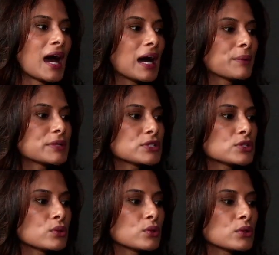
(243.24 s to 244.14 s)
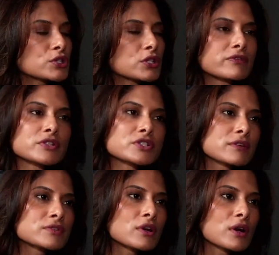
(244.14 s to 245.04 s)
I went to school to University
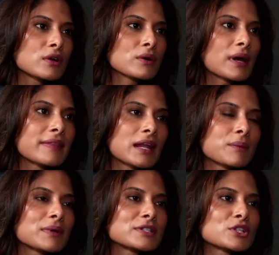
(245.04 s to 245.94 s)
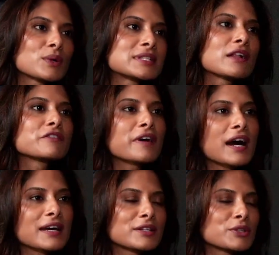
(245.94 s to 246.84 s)
of Toronto, and then I went to
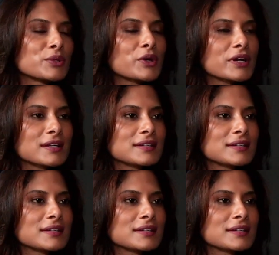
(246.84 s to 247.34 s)
Adelphi in New York.